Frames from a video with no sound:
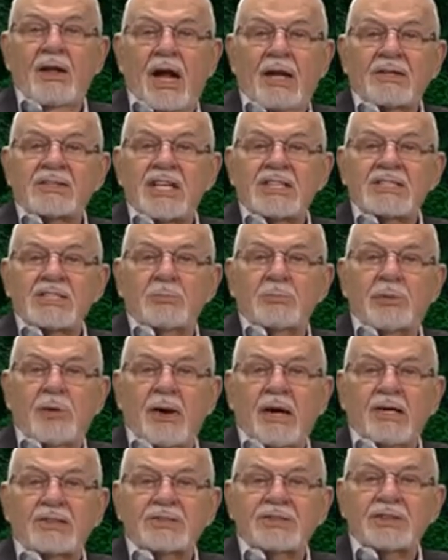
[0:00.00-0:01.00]
I'll take some
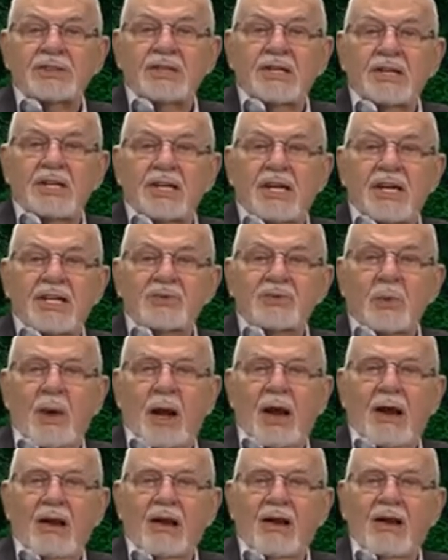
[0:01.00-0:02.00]
prayers as
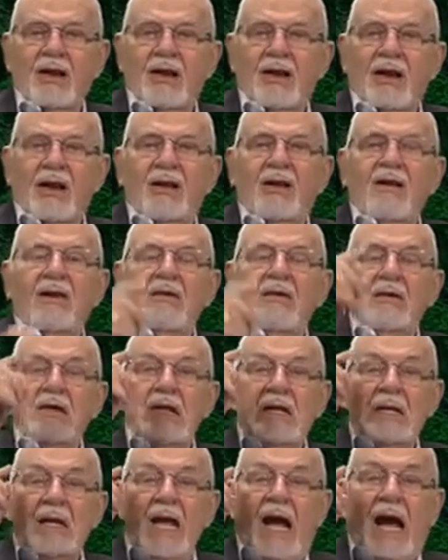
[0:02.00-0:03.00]
well.
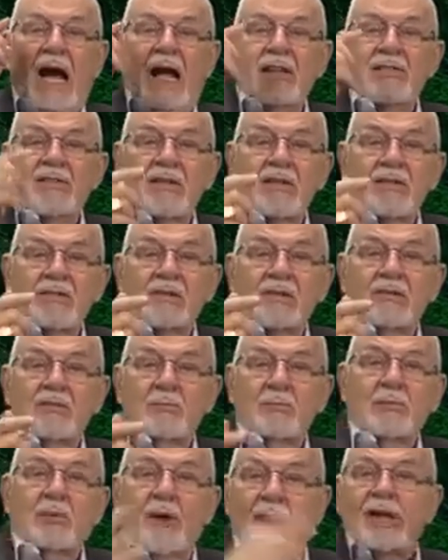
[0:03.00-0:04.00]
I think
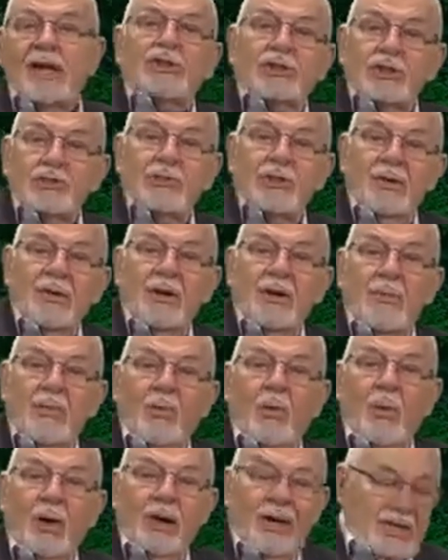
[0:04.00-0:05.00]
that prayer should be the number
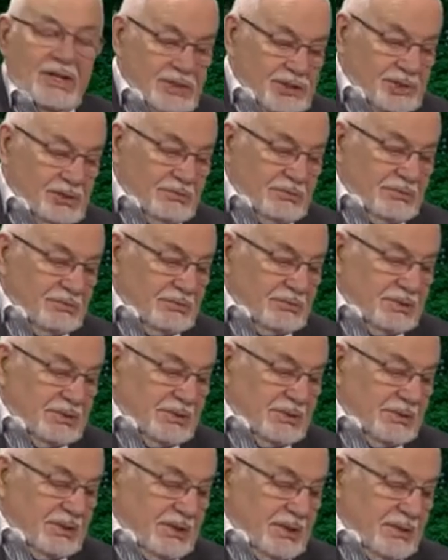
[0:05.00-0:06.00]
one issue,
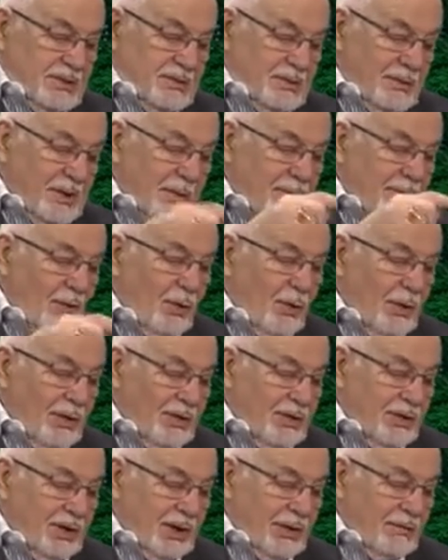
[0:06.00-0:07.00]
the number one
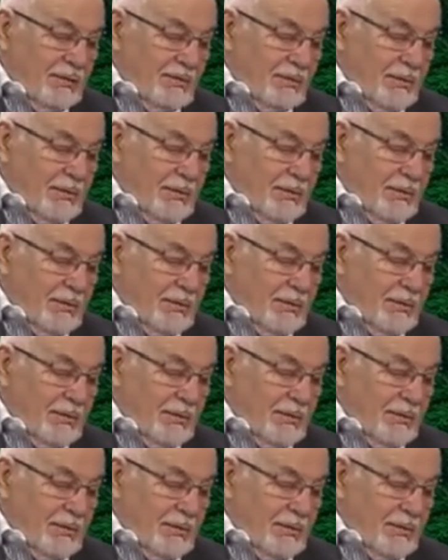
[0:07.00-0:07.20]
thing.